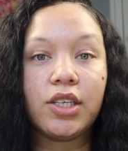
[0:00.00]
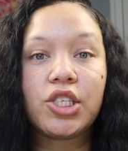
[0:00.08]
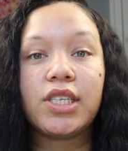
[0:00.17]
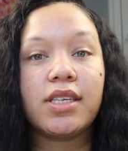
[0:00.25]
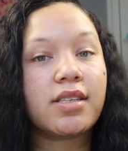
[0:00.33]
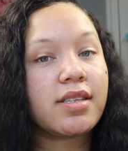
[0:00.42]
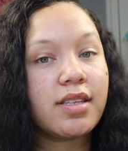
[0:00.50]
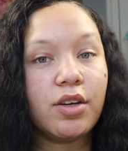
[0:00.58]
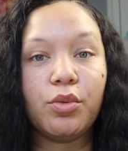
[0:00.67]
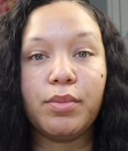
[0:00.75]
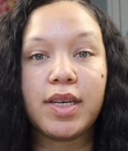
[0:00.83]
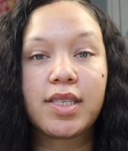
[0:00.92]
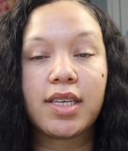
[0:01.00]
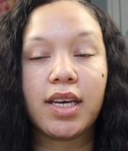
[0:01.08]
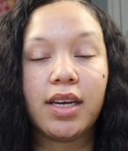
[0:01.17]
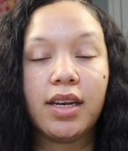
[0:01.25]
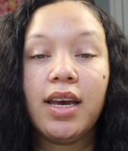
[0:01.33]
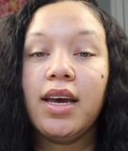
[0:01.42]
She is still
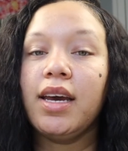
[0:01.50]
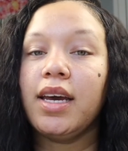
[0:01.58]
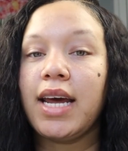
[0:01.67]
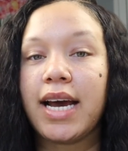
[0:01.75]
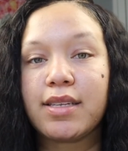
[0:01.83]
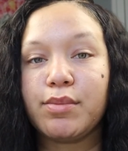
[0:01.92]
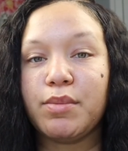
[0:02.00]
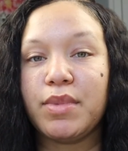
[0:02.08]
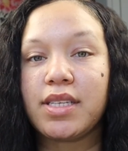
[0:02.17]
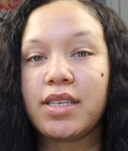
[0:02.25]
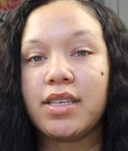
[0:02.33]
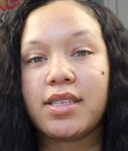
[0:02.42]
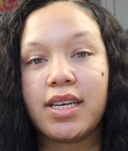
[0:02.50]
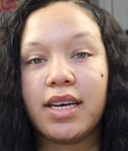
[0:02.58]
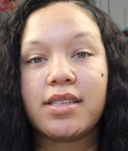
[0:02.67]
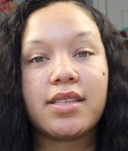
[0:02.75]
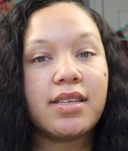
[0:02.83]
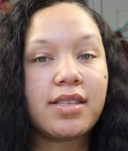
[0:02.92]
missing and has been missing
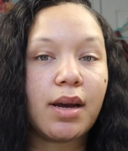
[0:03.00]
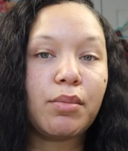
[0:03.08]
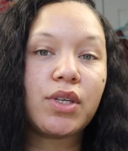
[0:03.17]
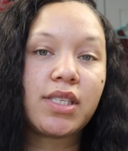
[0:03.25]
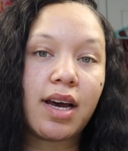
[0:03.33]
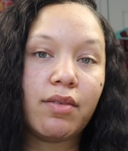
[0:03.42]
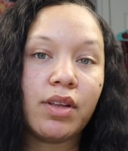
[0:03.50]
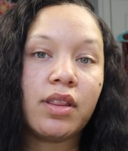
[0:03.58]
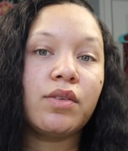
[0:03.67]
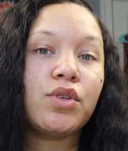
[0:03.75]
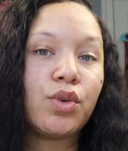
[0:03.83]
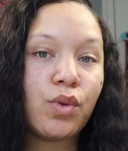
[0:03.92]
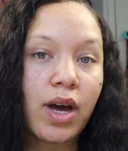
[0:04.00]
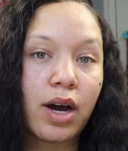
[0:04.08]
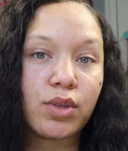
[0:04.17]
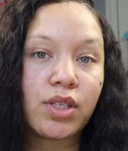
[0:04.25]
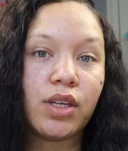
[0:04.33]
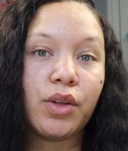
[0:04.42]
since December 7th of
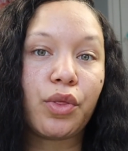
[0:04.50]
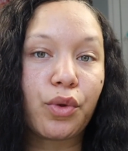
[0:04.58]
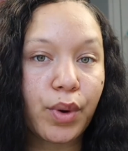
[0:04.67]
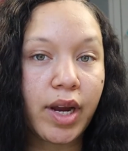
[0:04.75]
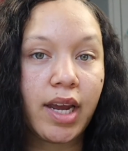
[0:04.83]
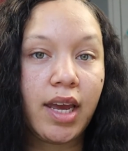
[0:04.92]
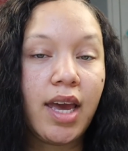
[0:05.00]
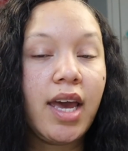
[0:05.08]
2003.